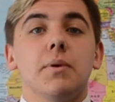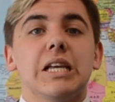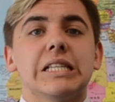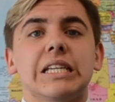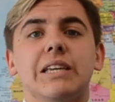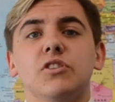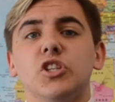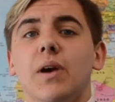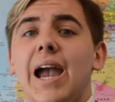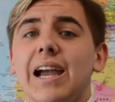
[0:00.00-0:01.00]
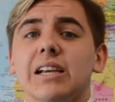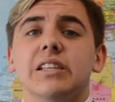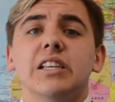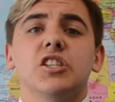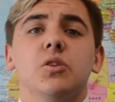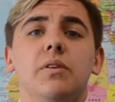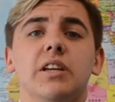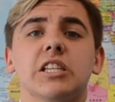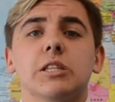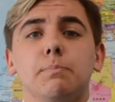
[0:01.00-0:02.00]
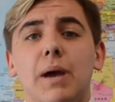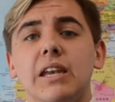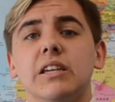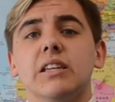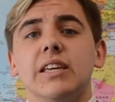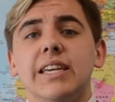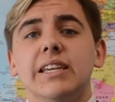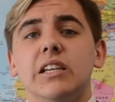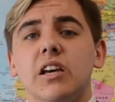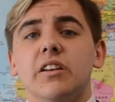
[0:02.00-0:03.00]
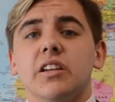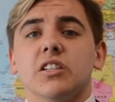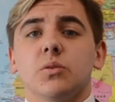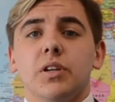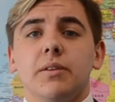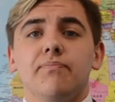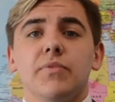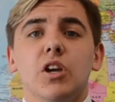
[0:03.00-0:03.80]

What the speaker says: is it gives you access to an expanding e-learning suite,